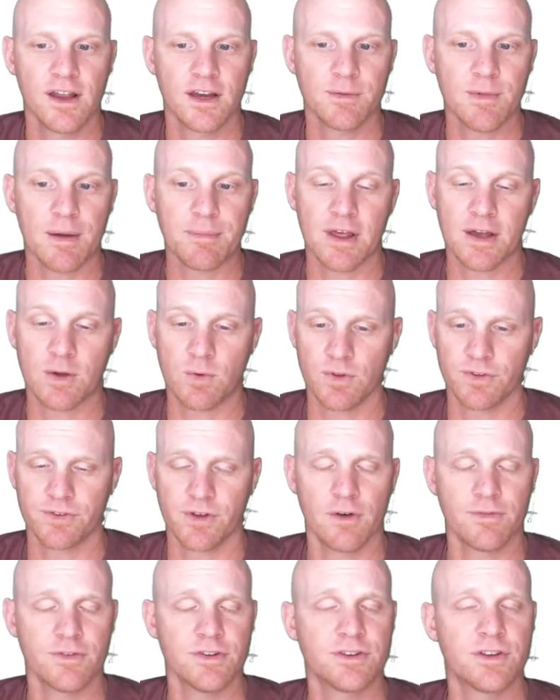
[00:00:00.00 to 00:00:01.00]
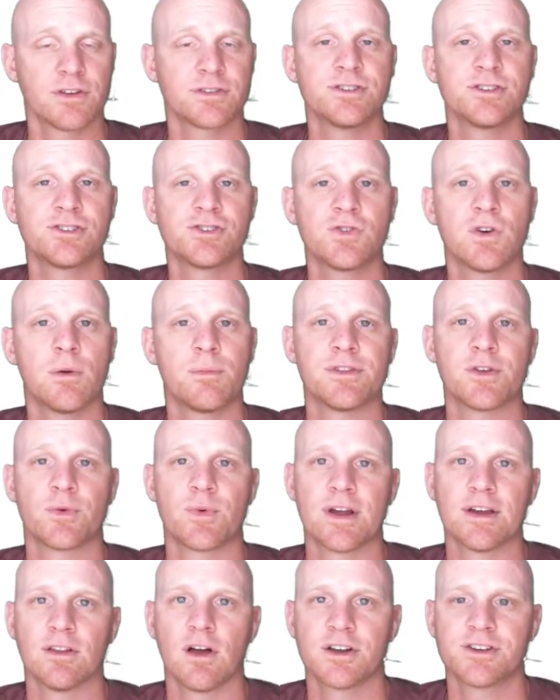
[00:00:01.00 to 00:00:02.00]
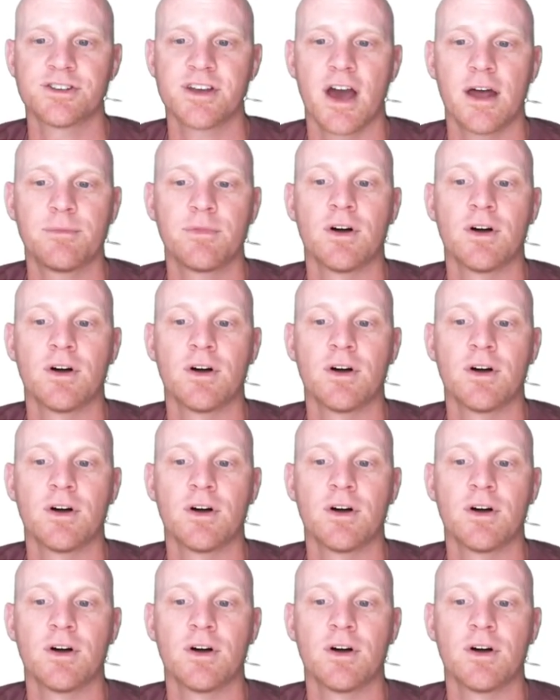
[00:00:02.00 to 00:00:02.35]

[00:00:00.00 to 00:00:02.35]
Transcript: You might be like, well, solvent doesn't show up in the rate law, Chad.